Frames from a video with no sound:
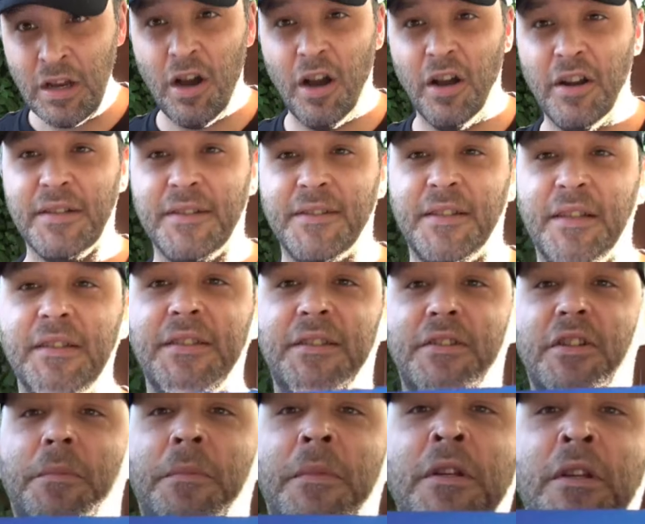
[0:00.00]
on a
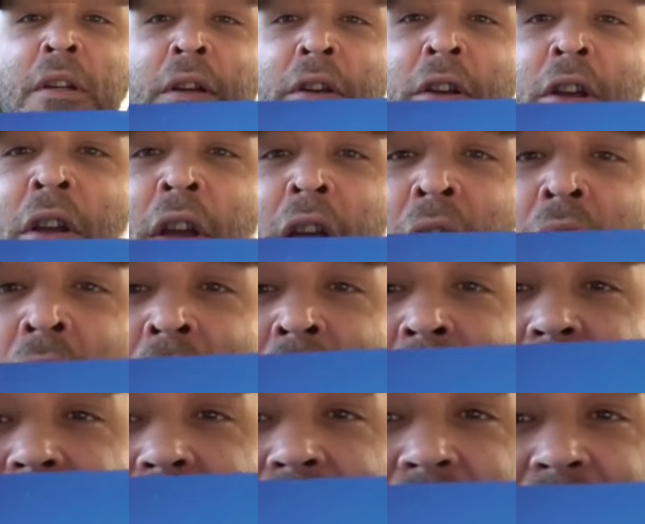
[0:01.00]
system
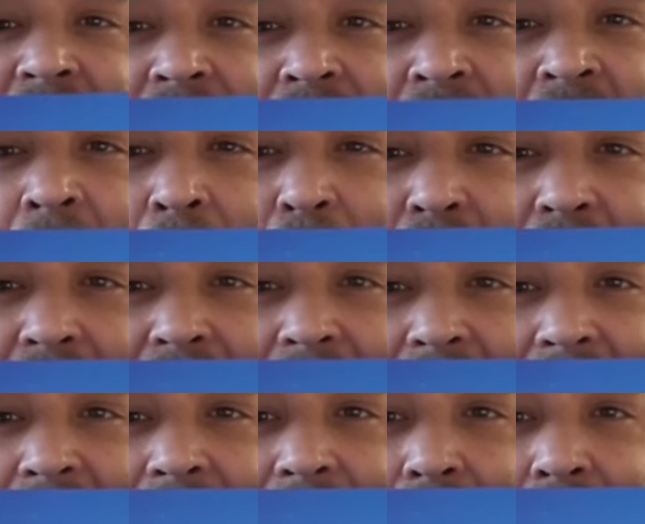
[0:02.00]
that doesn't even come with a
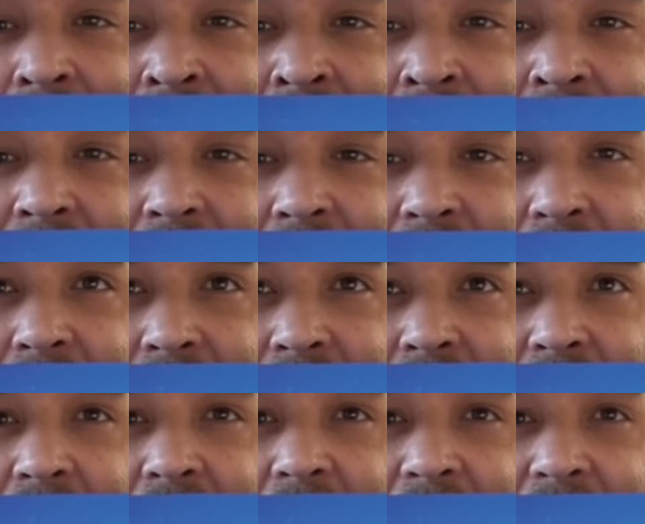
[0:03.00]
game.
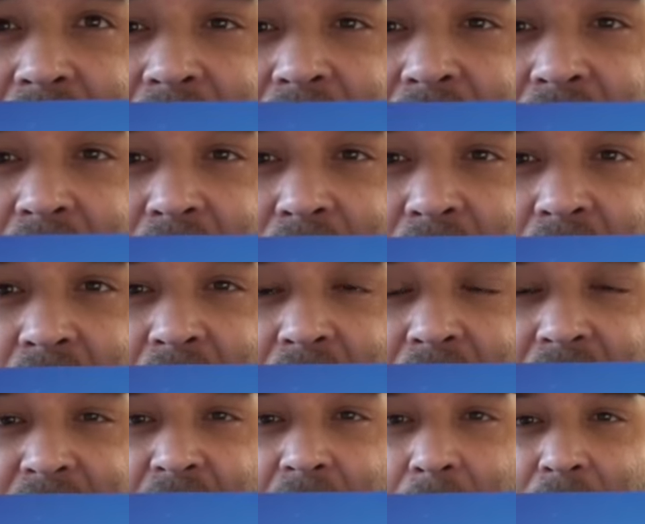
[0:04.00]
A lot
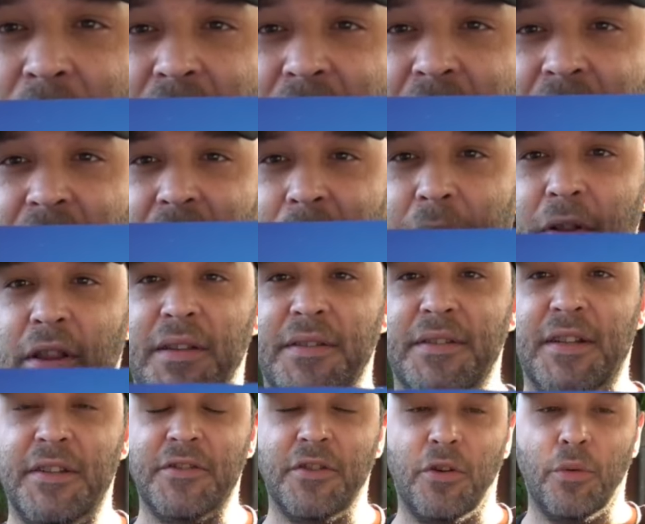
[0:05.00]
of times you get the
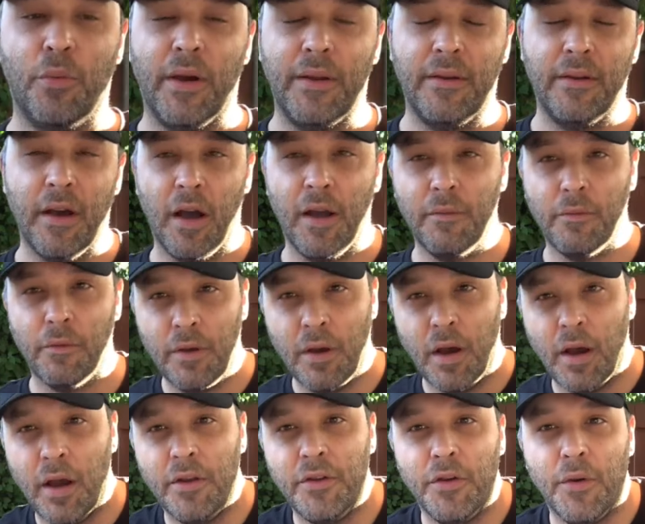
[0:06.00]
PlayStation or
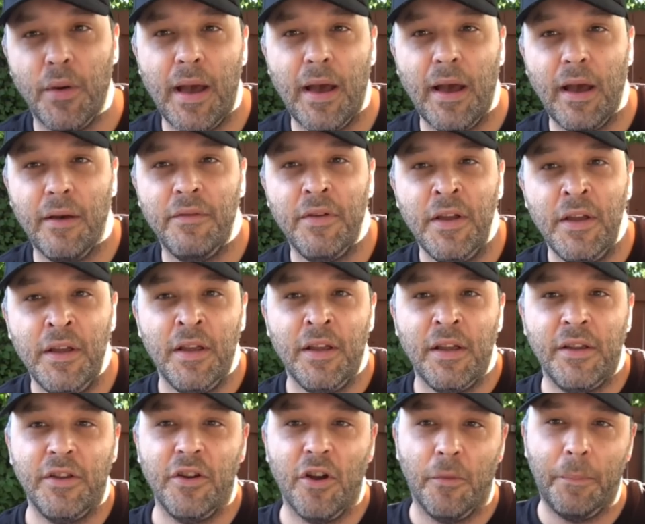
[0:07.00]
whatnot, you have,
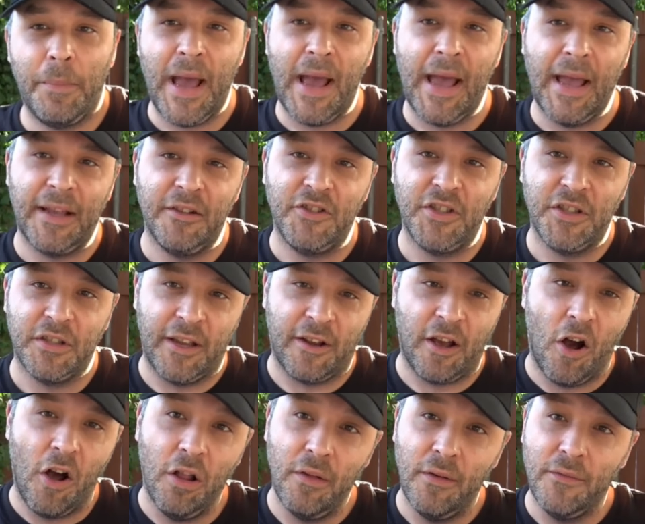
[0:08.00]
you know, packaging like
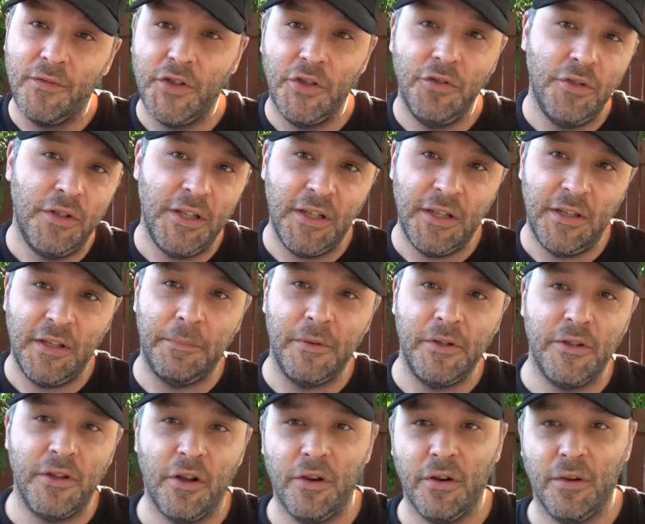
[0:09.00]
Call of Duty,
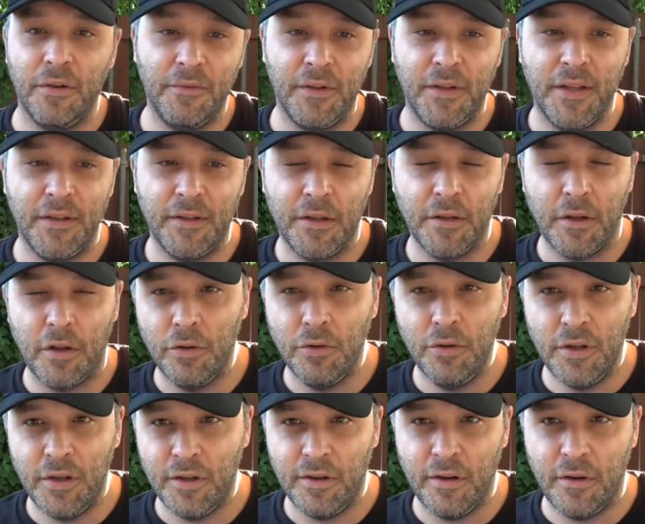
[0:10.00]
you know,
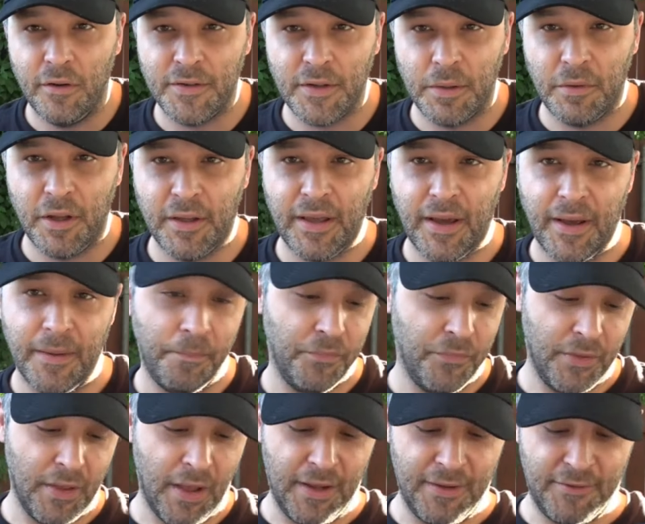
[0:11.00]
included or something like that.
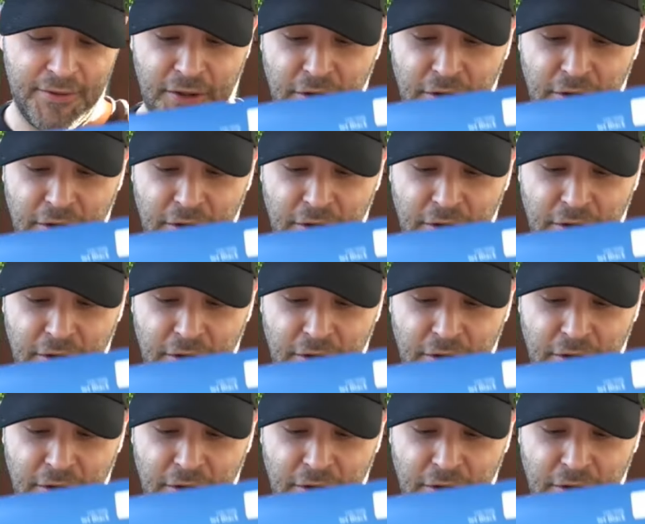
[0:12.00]
Not